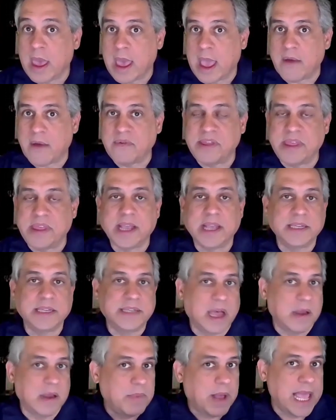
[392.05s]
Everything is
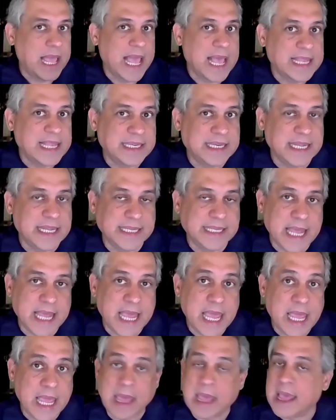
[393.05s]
done by
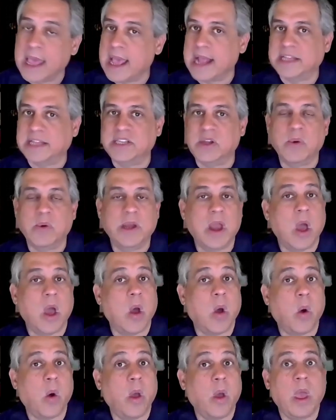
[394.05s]
SDC. And so we
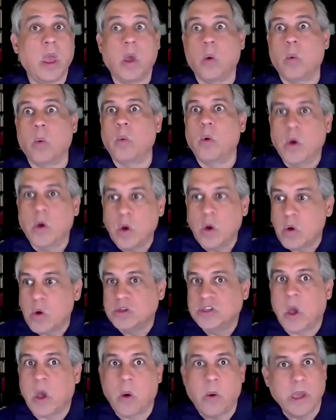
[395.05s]
know
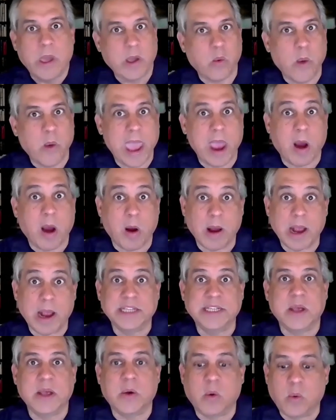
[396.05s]
who's going where. And
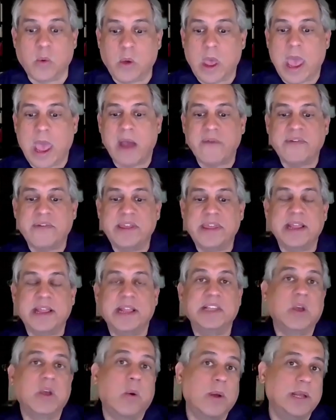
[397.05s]
so everything
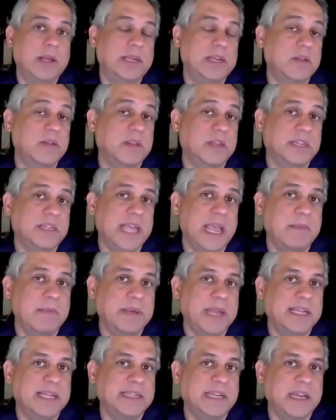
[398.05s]
that's going to the same
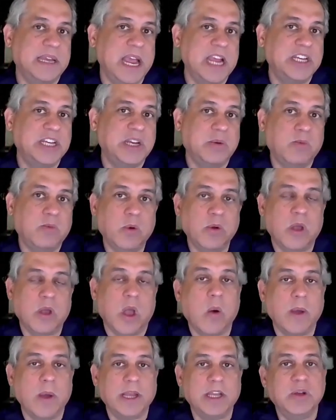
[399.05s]
destination will
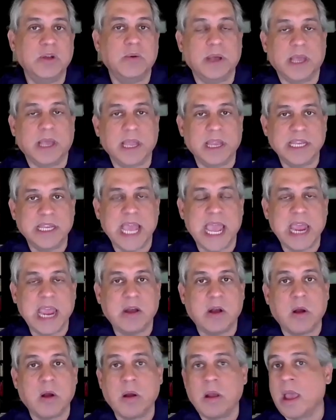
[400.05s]
go into a
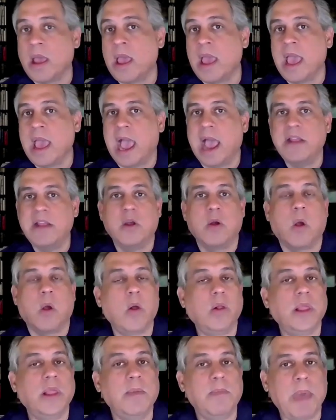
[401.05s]
container, and you're
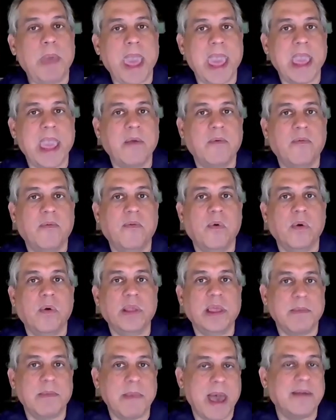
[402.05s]
only paying for
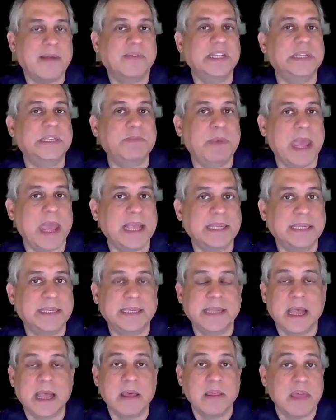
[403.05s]
the amount of
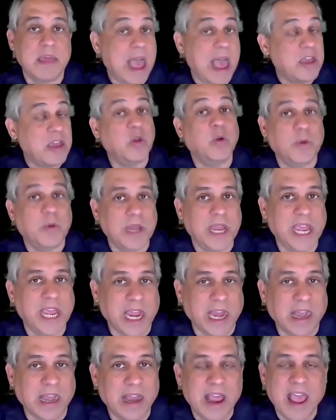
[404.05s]
space that you
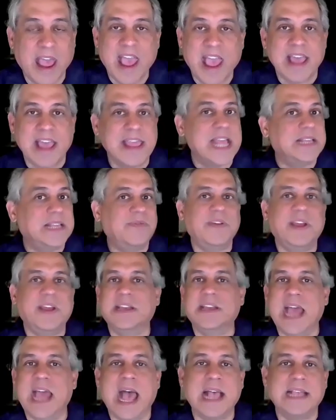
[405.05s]
need. And that's
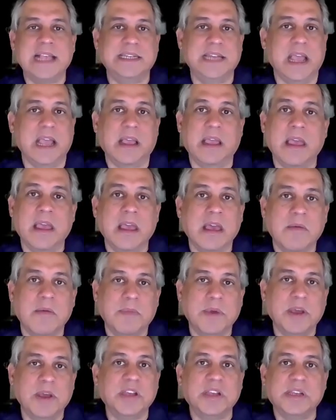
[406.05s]
fantastic
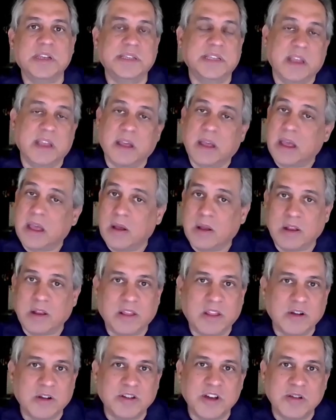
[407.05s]
because
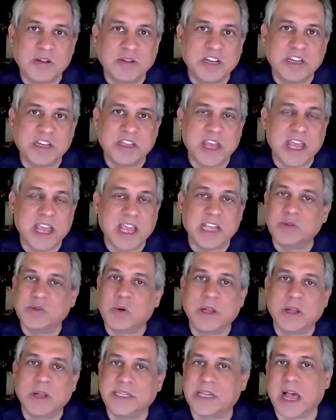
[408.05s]
there's no such thing as
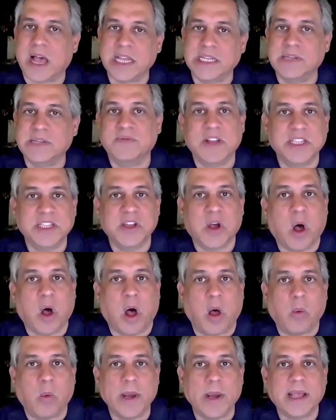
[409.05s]
one size fits
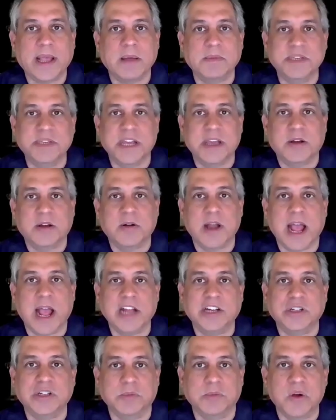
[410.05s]
all when it comes to
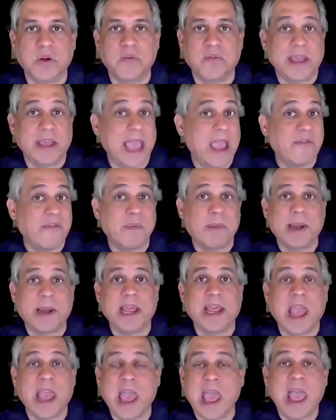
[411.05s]
international moving.
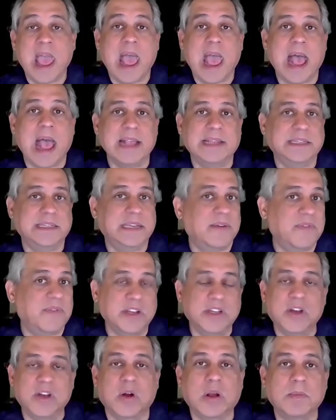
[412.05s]
Everybody has different
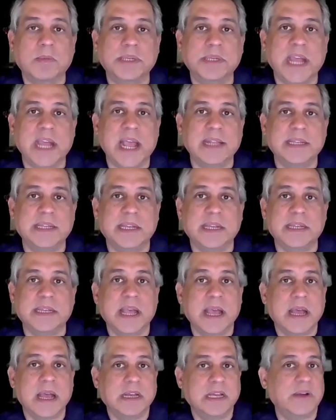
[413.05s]
circumstances,
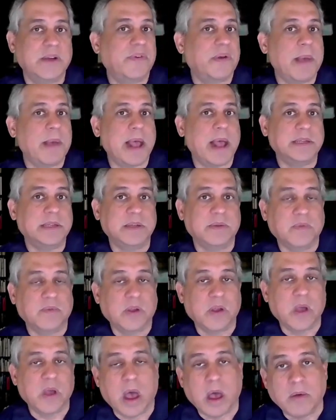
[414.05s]
different amounts
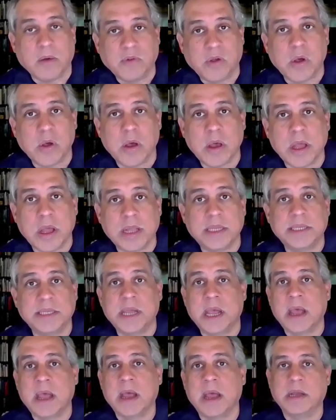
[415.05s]
of goods,
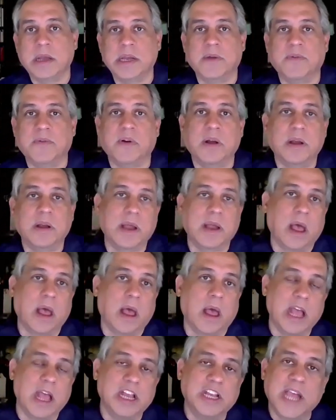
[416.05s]
different
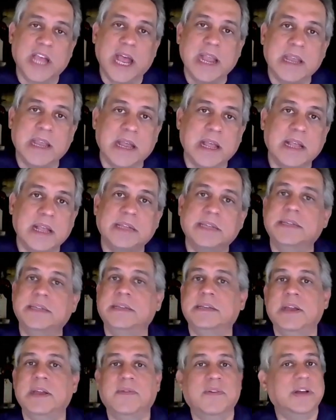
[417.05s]
agendas,
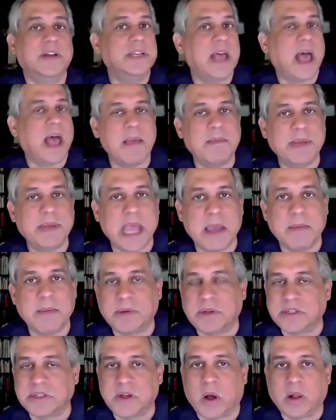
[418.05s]
different
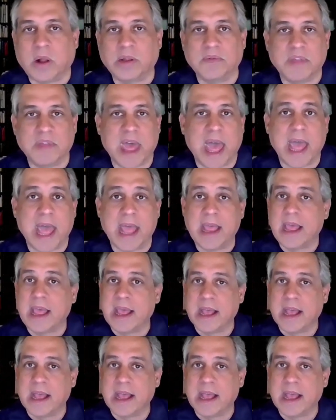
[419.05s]
timetables, all of that.